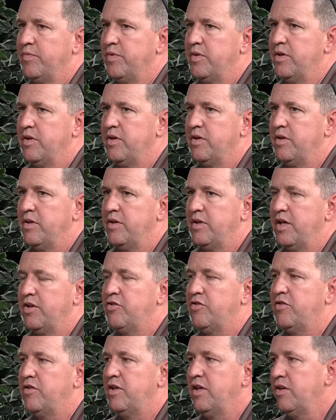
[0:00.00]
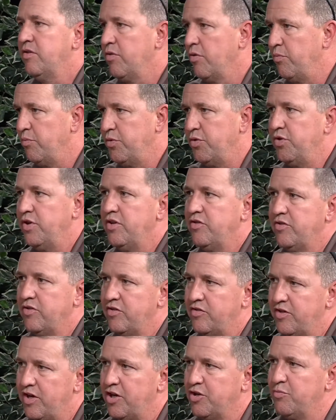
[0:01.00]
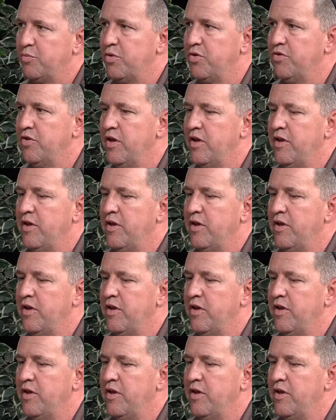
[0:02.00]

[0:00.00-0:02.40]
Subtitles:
the less lethal munitions experts.